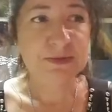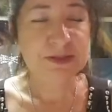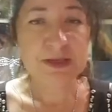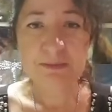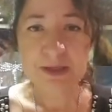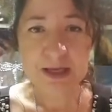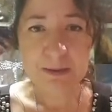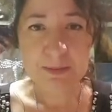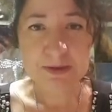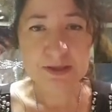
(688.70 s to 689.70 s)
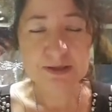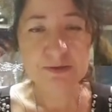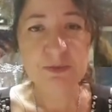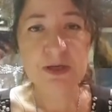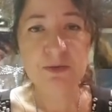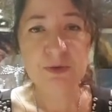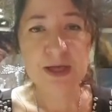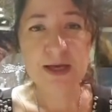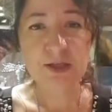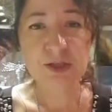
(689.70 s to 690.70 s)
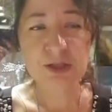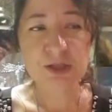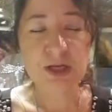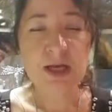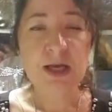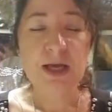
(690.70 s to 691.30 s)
something happens. There's been a reaction,